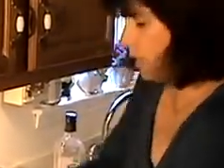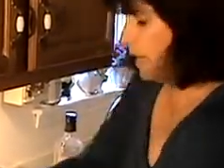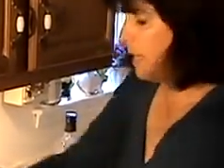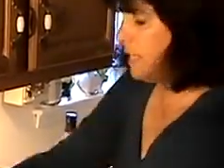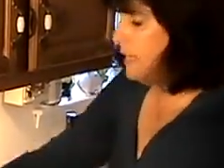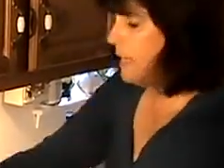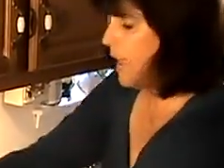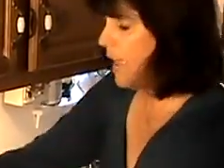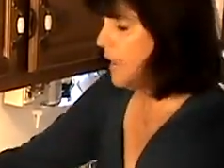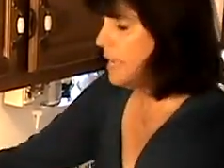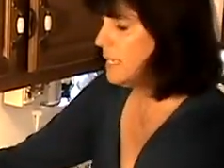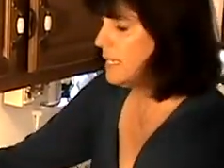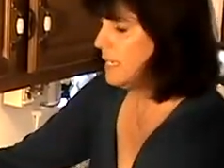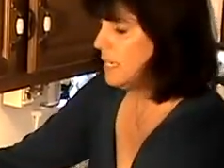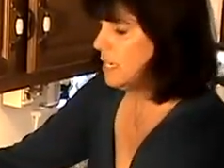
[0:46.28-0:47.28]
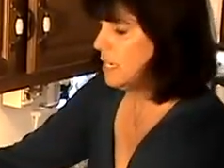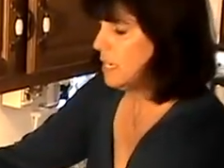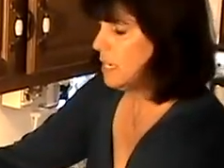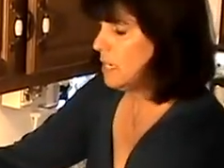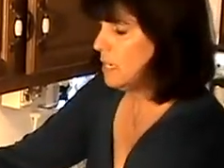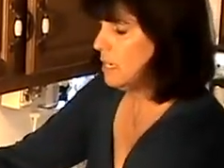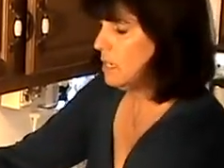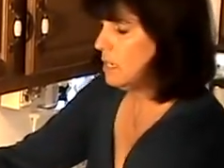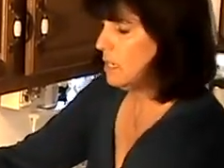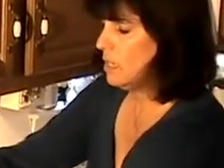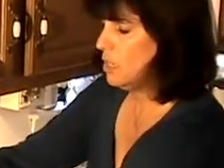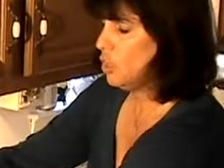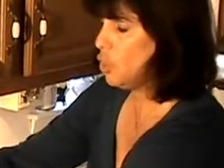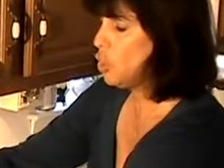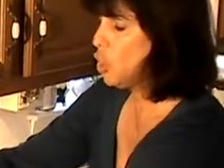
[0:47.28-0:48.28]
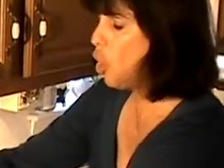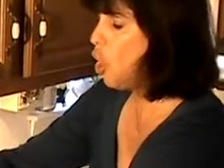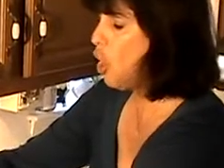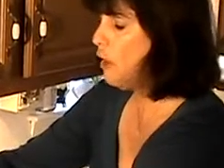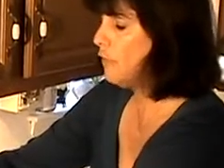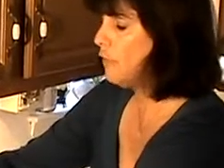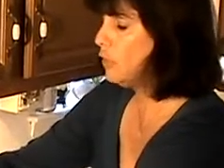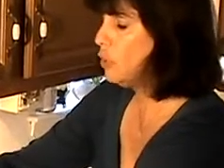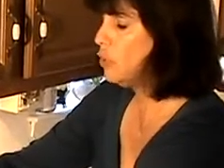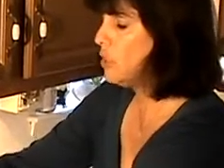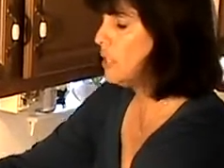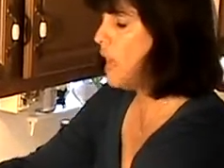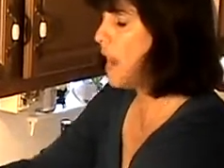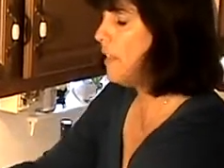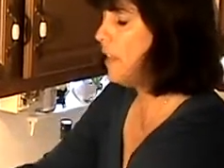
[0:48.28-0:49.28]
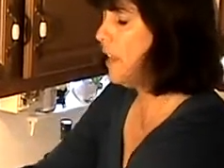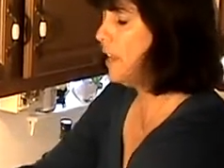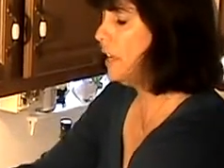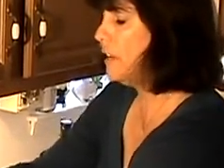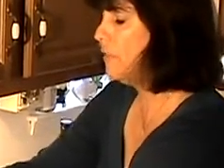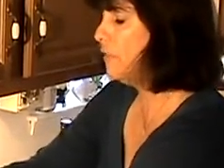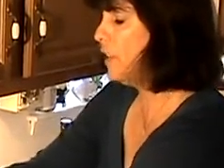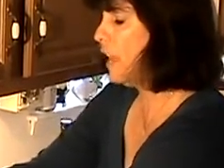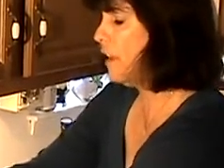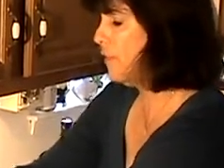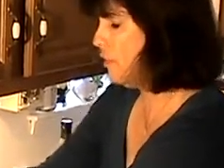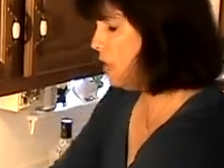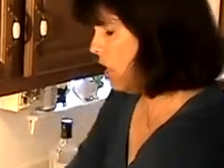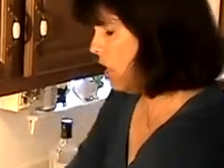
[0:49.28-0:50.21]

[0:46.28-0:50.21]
it gets nice and soft, lose a lot of the onion flavor.